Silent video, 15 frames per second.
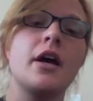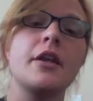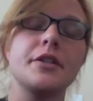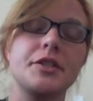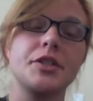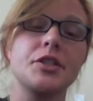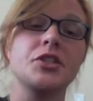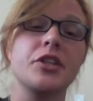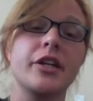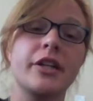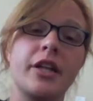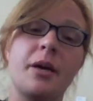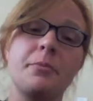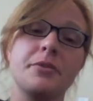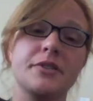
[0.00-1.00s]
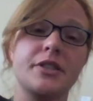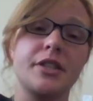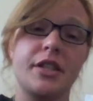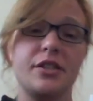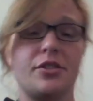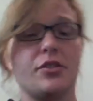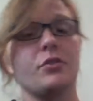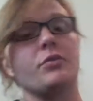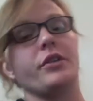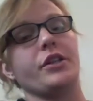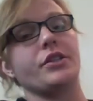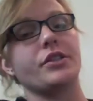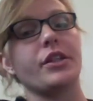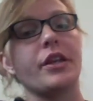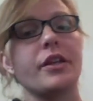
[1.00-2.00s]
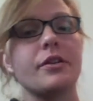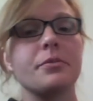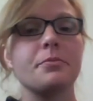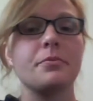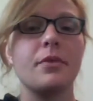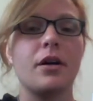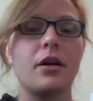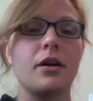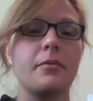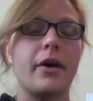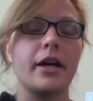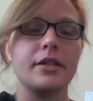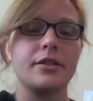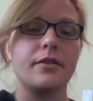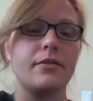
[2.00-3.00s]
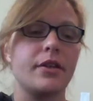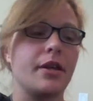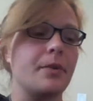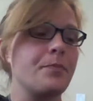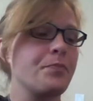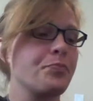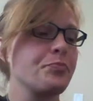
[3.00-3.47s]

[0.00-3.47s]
the teacher can then proceed to the worksheet activity.